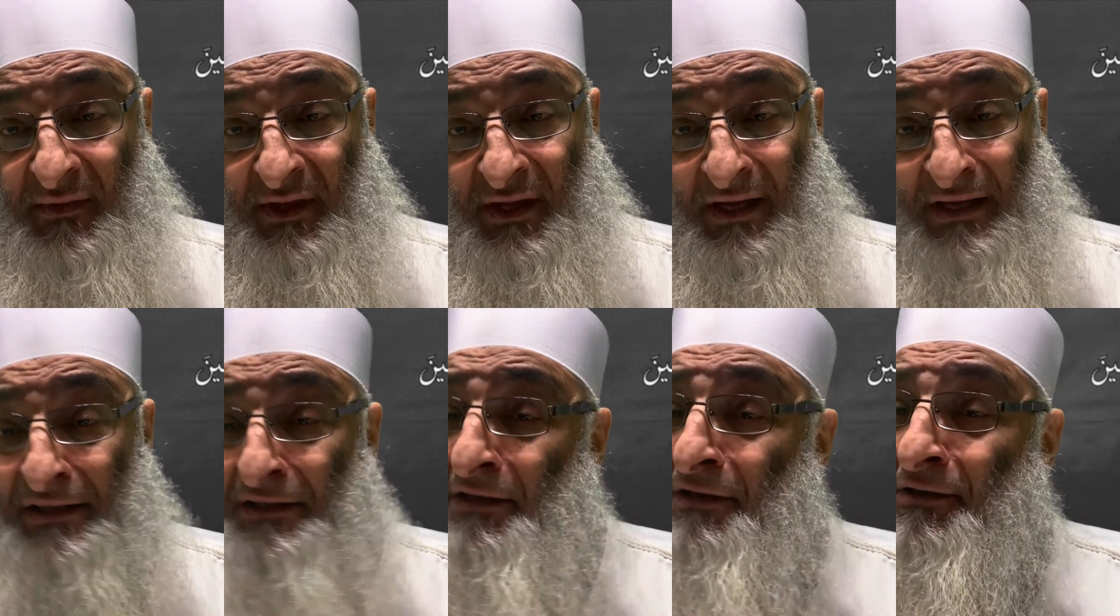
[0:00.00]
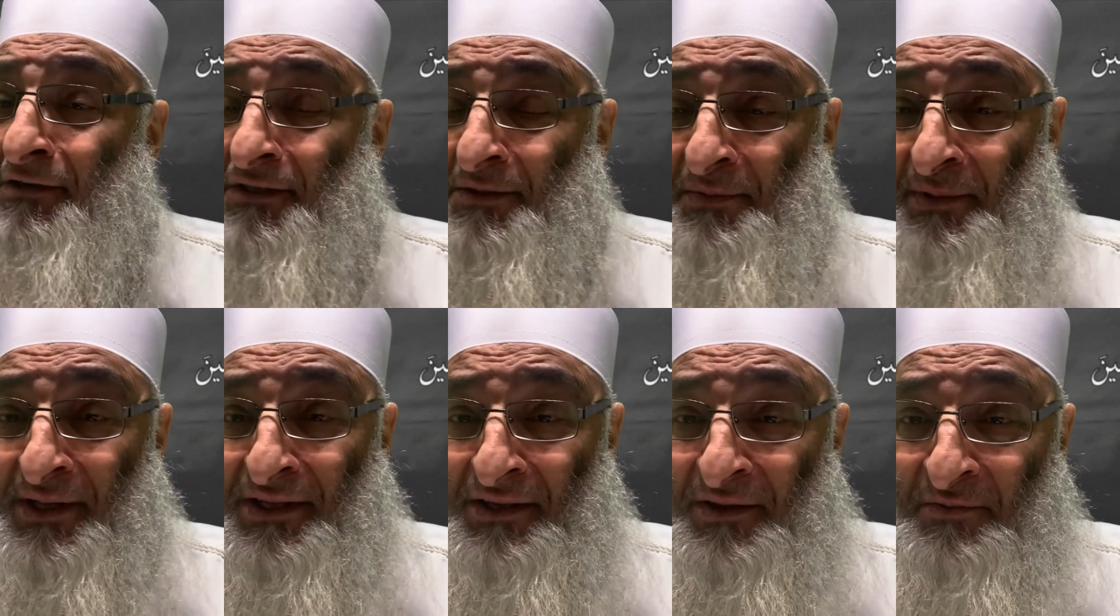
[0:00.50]
Dear
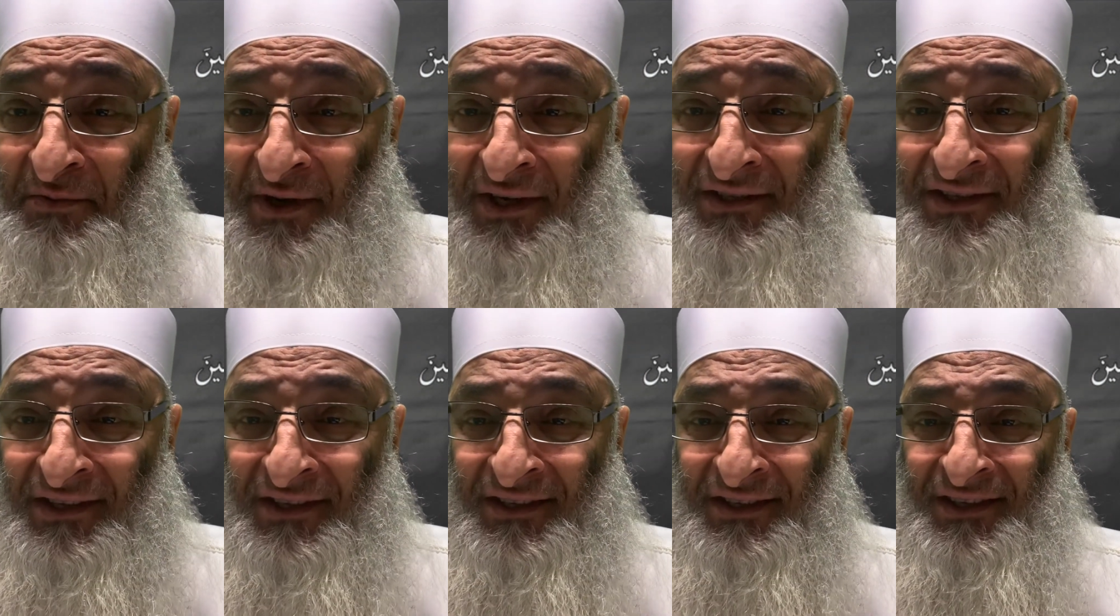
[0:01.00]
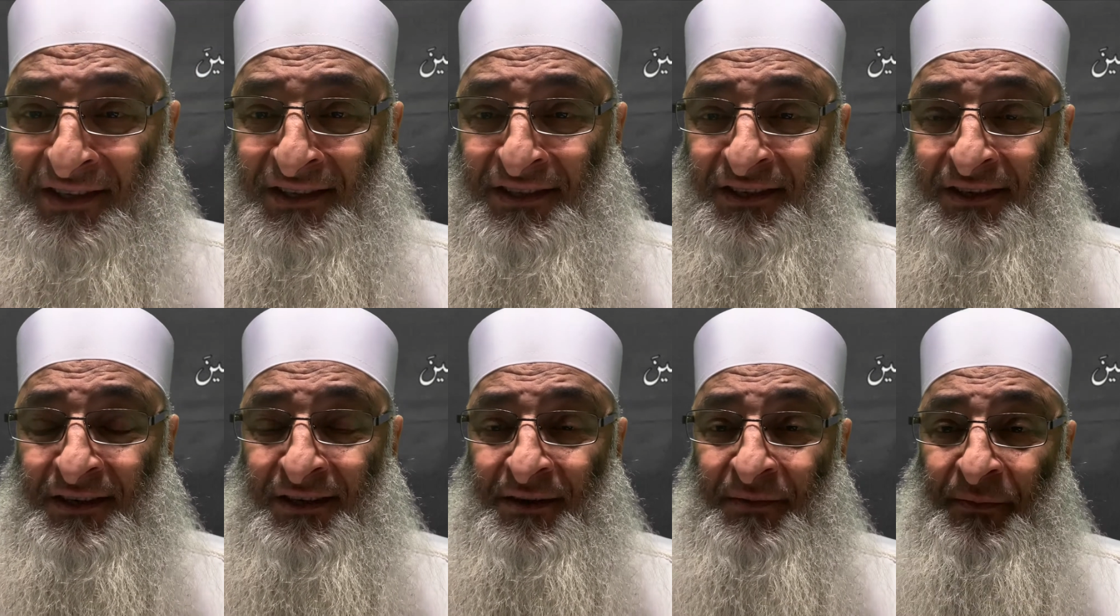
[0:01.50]
respected brothers and
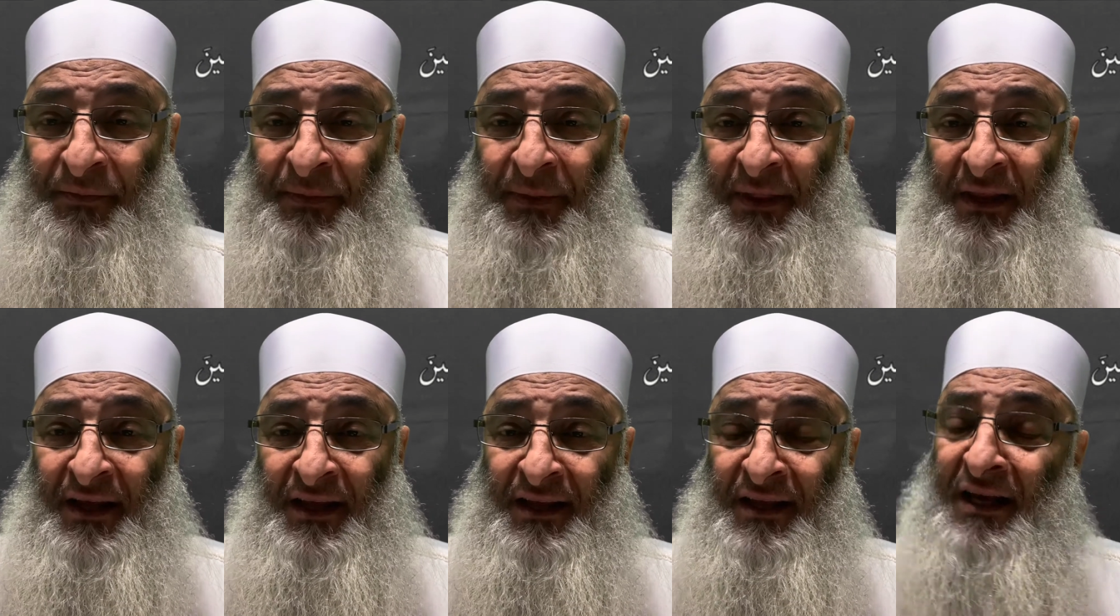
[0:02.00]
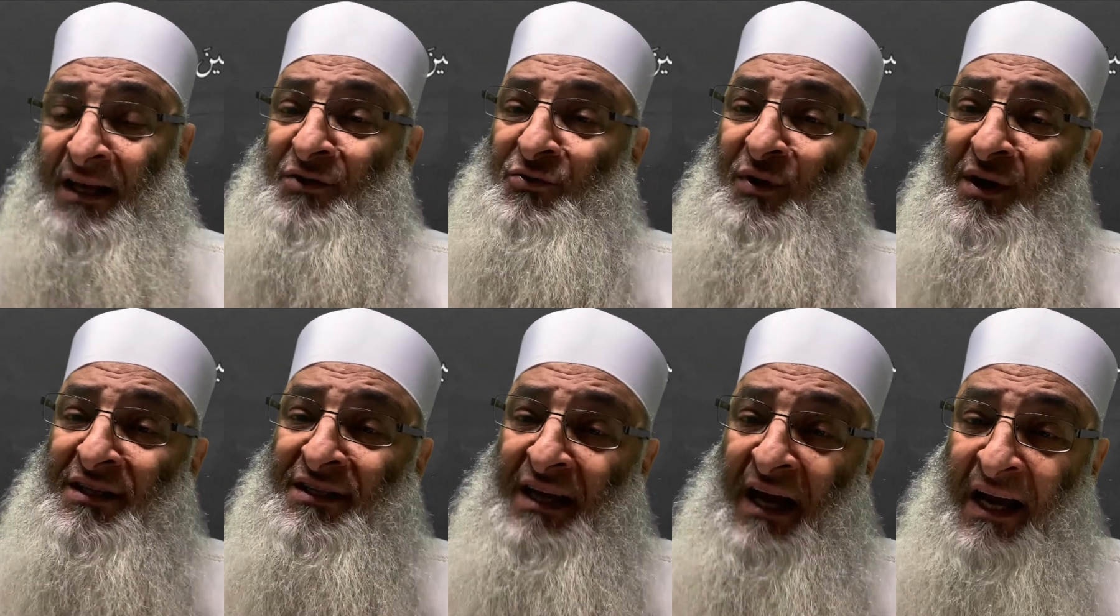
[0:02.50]
sisters, that
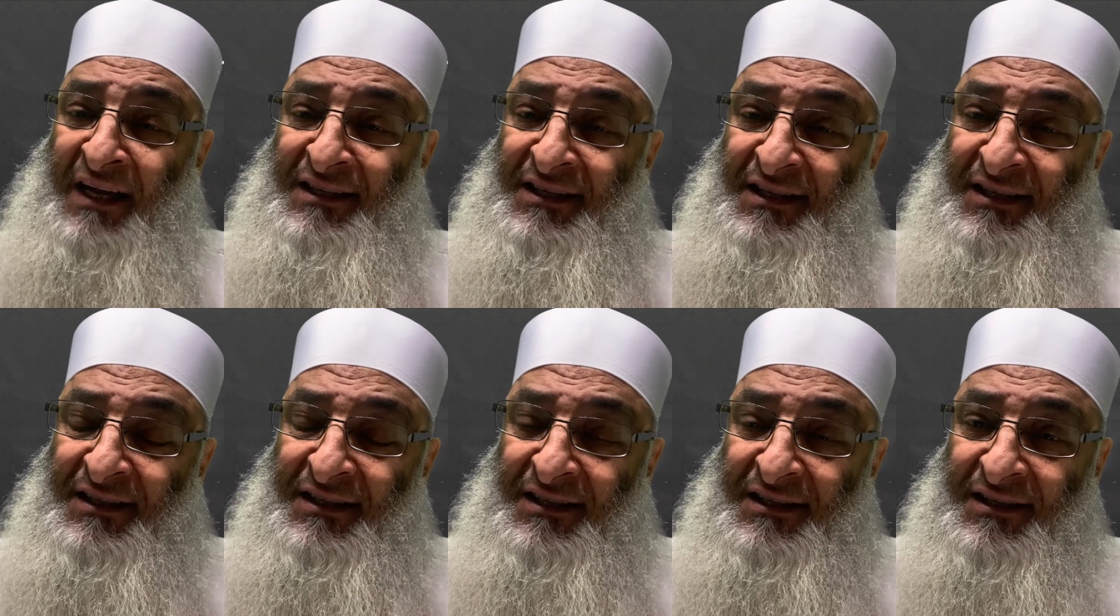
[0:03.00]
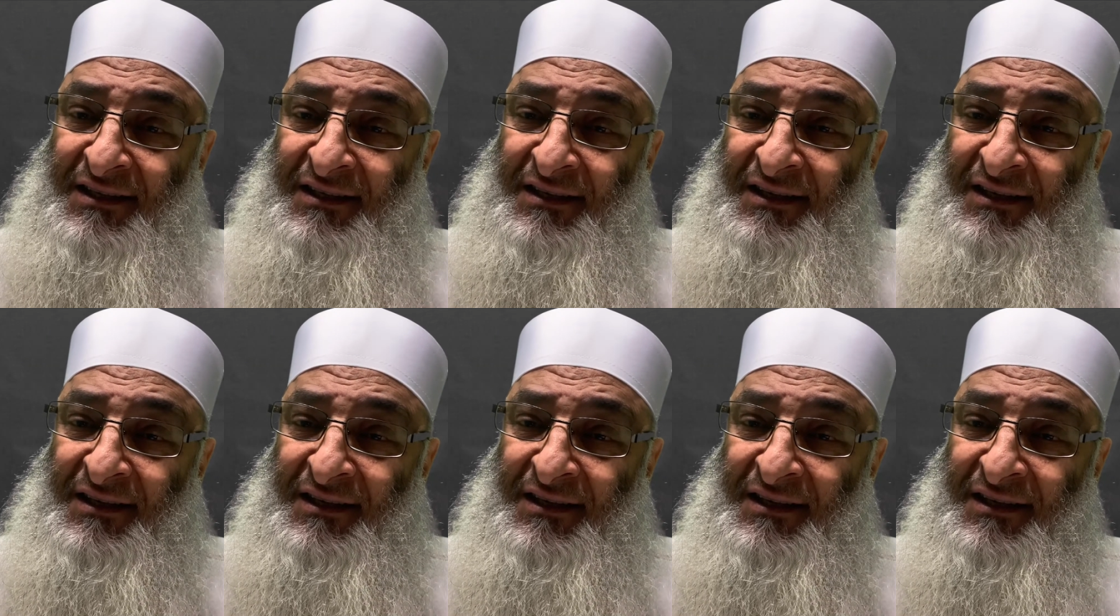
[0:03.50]
was the hadith